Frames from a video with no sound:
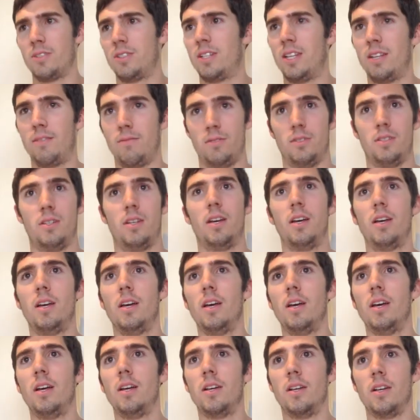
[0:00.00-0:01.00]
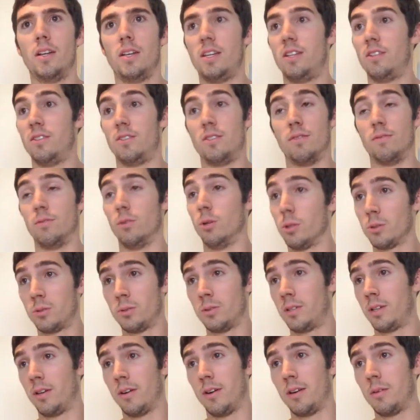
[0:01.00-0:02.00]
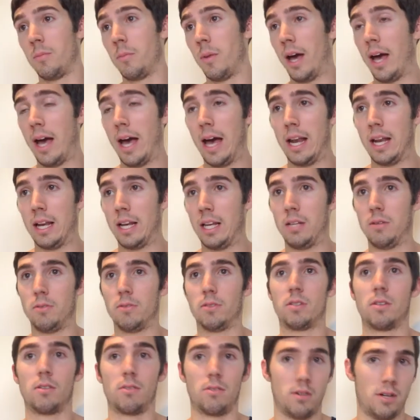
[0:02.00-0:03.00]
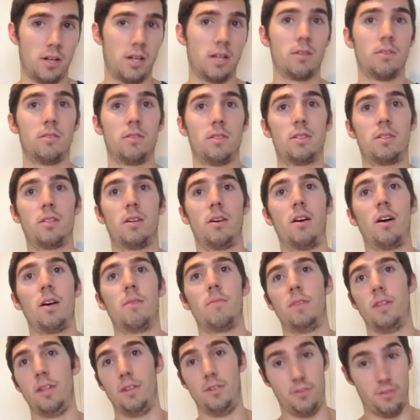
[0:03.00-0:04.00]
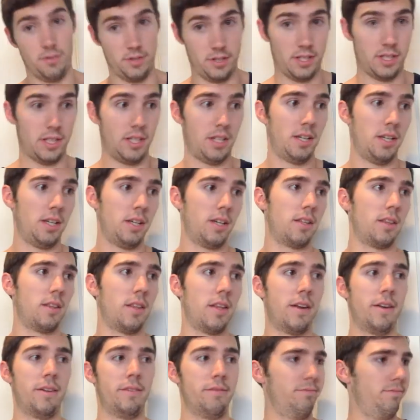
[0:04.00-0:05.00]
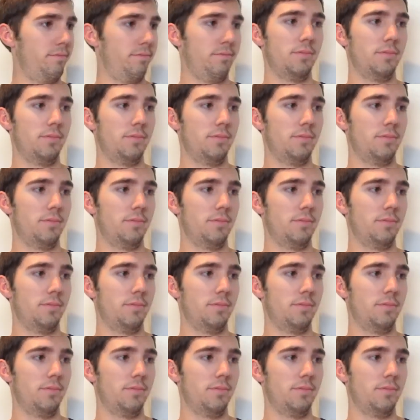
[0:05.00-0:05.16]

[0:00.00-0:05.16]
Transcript: Steve was, his divorce was going bad, and he was crying all the time, and then drinking, and then